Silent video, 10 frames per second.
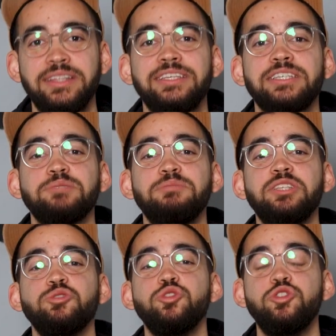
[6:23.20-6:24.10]
This
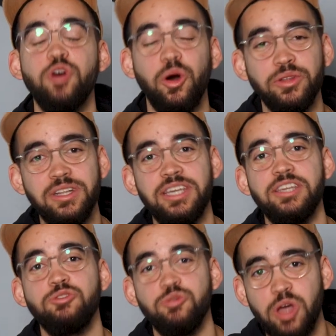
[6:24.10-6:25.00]
means you don't
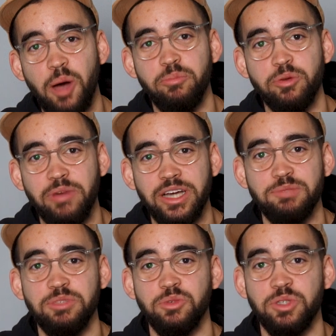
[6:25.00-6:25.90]
need to
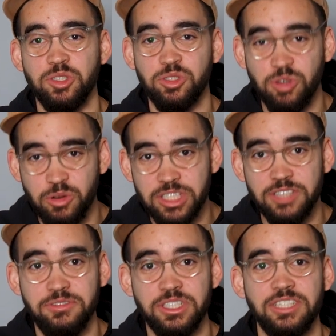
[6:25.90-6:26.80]
compromise between storage
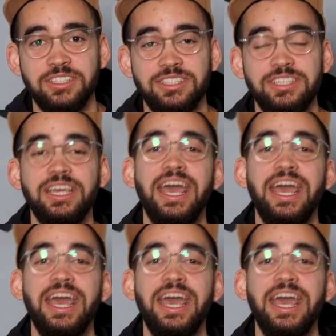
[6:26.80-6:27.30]
efficiency